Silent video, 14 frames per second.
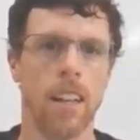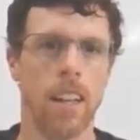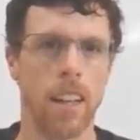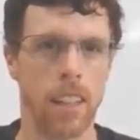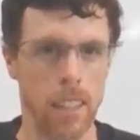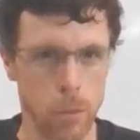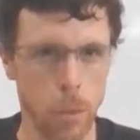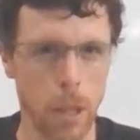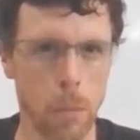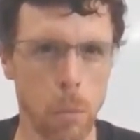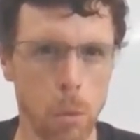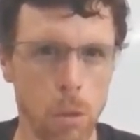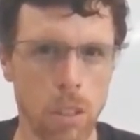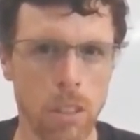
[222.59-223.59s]
And here's one
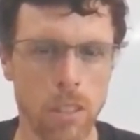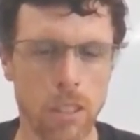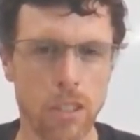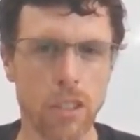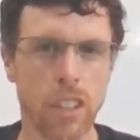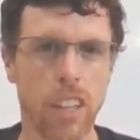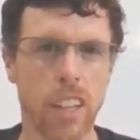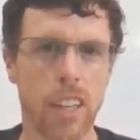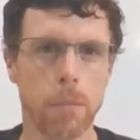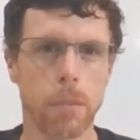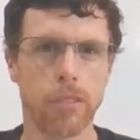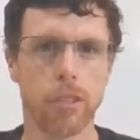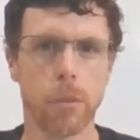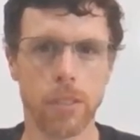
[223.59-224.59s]
more to try out
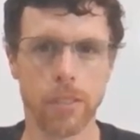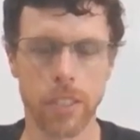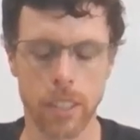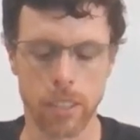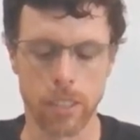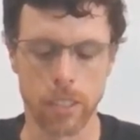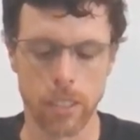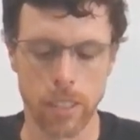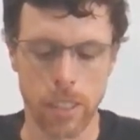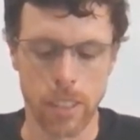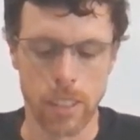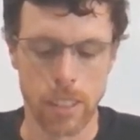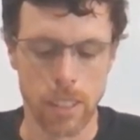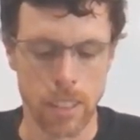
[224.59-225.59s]
before we finish.
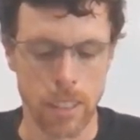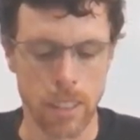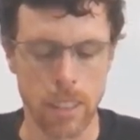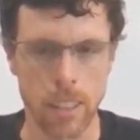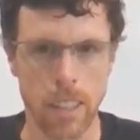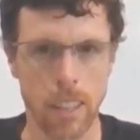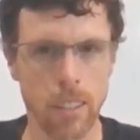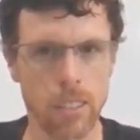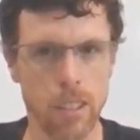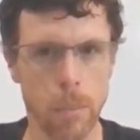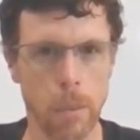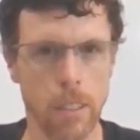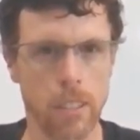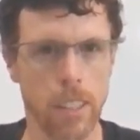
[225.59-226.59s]
It looks a
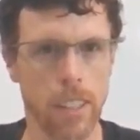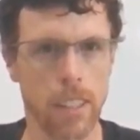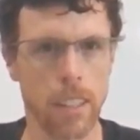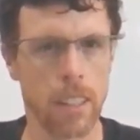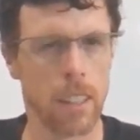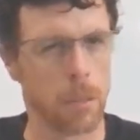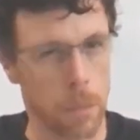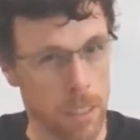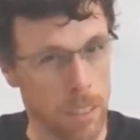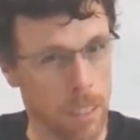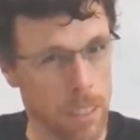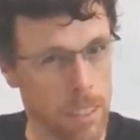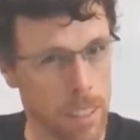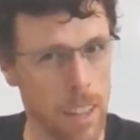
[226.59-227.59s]
bit tricky, but it's
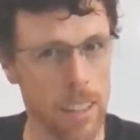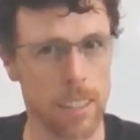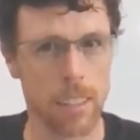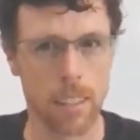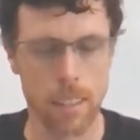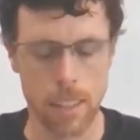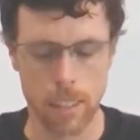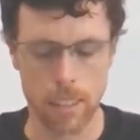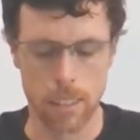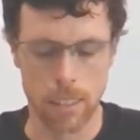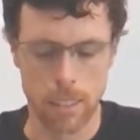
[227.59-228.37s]
not as hard as you think.